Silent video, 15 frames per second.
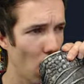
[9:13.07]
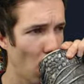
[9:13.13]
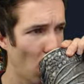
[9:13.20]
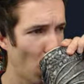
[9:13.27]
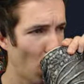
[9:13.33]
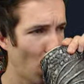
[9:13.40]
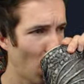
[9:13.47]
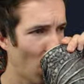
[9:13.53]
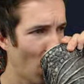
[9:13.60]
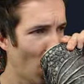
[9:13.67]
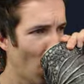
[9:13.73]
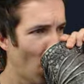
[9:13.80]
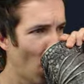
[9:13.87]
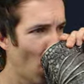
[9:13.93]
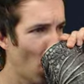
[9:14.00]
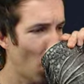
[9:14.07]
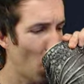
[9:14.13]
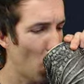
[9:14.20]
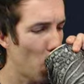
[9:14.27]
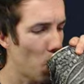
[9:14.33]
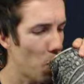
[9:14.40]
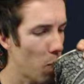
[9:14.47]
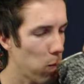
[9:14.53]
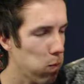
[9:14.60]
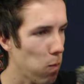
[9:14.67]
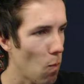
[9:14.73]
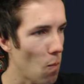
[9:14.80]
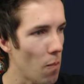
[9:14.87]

No one is speaking in this clip.